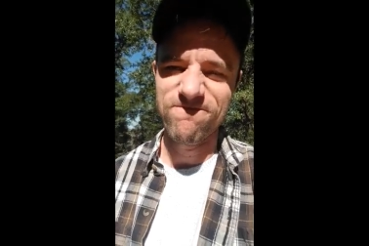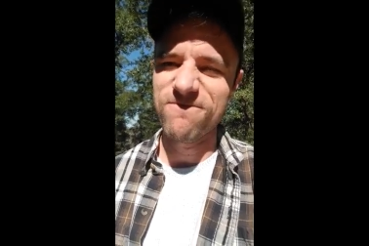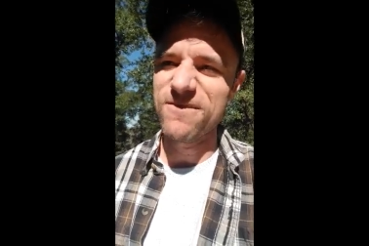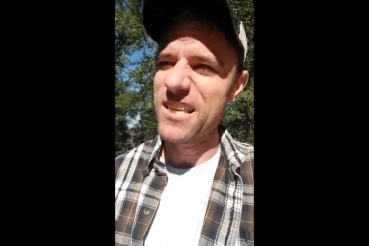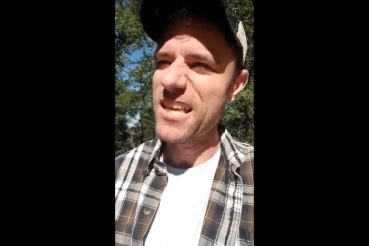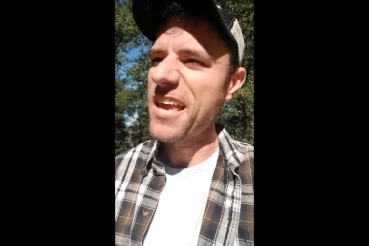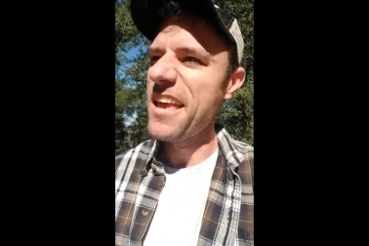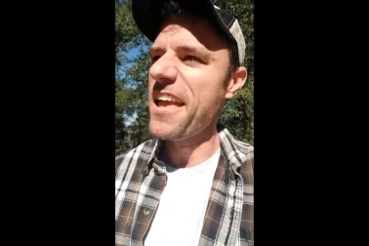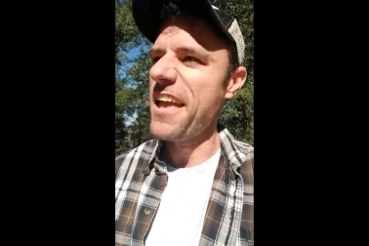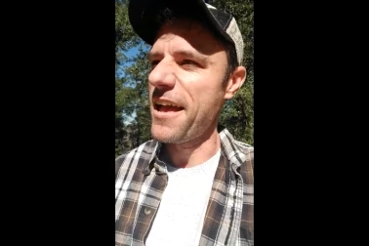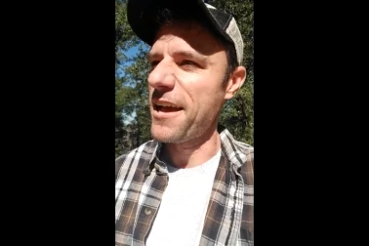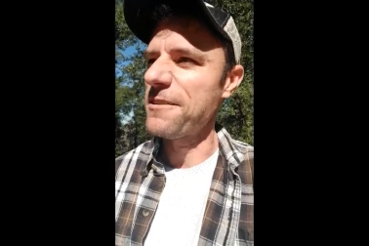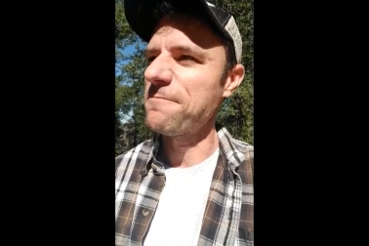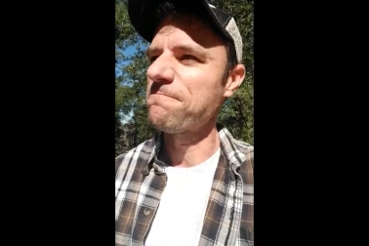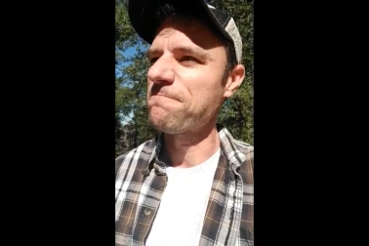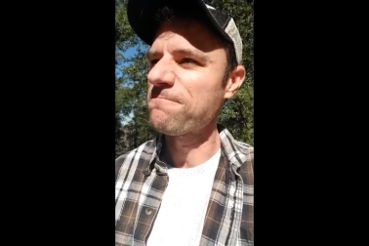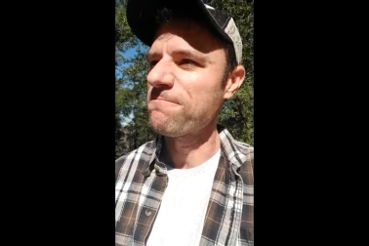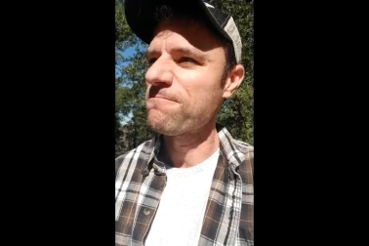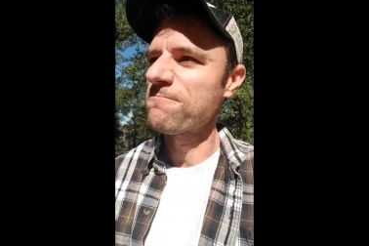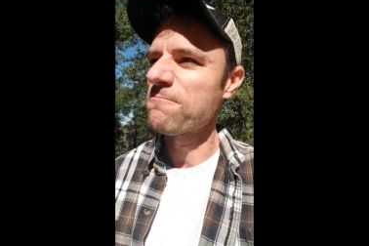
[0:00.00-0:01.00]
Yeah,
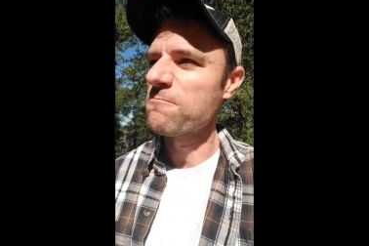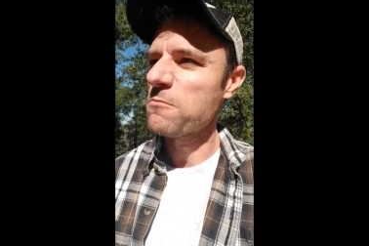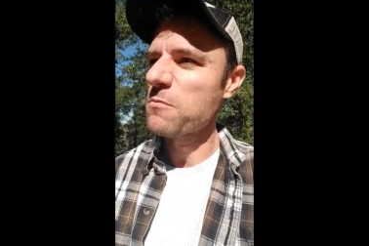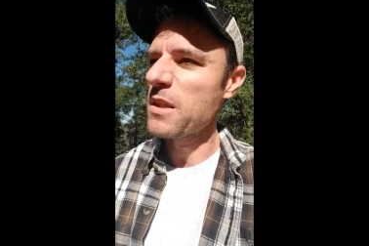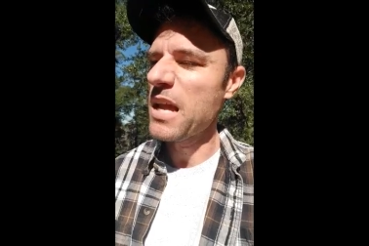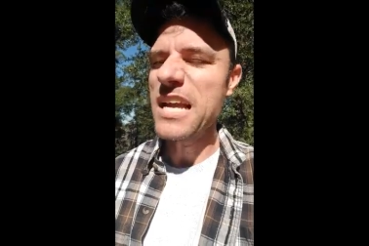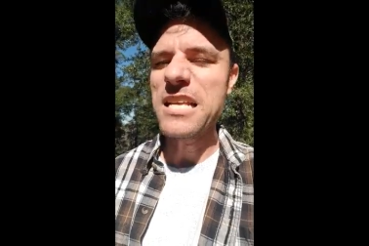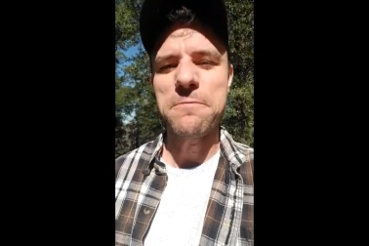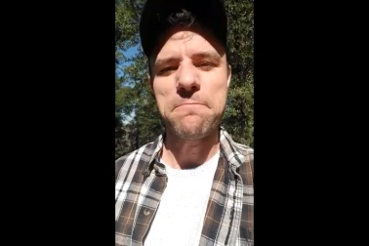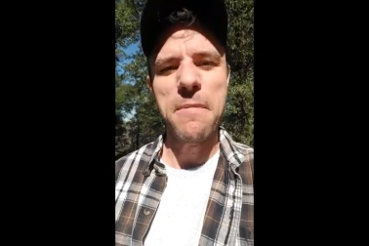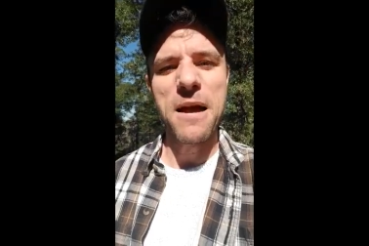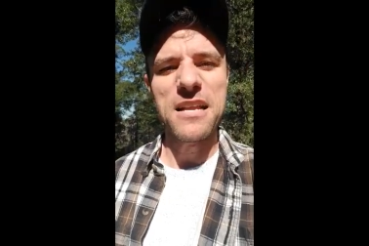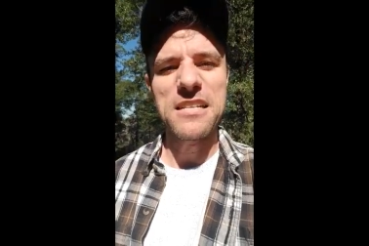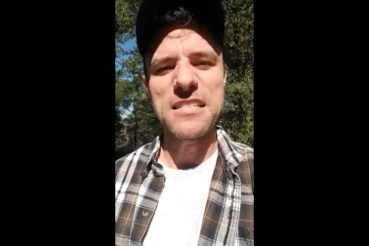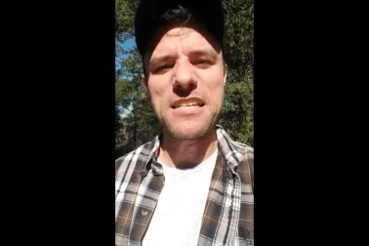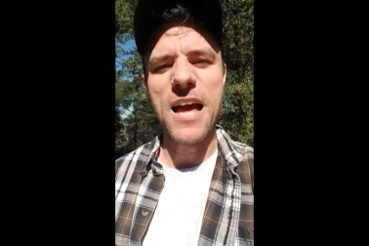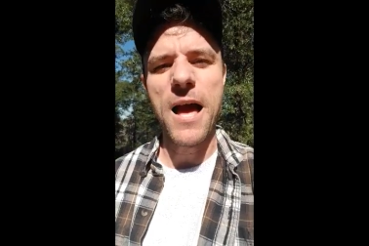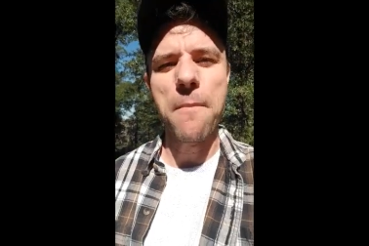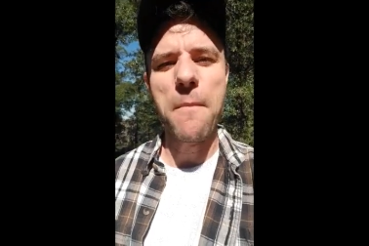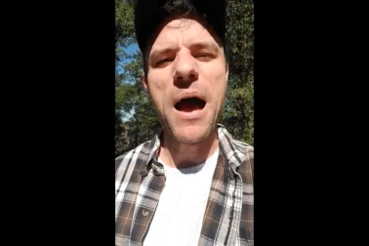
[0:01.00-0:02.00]
it's about
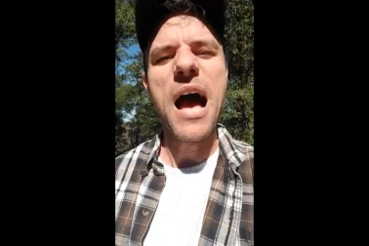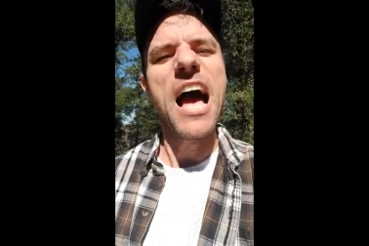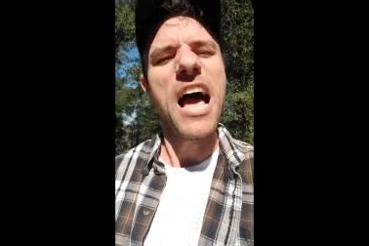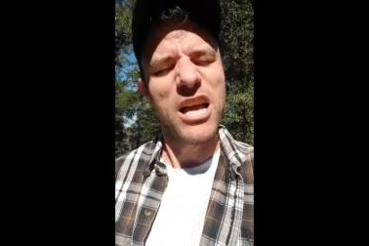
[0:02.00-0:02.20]
time I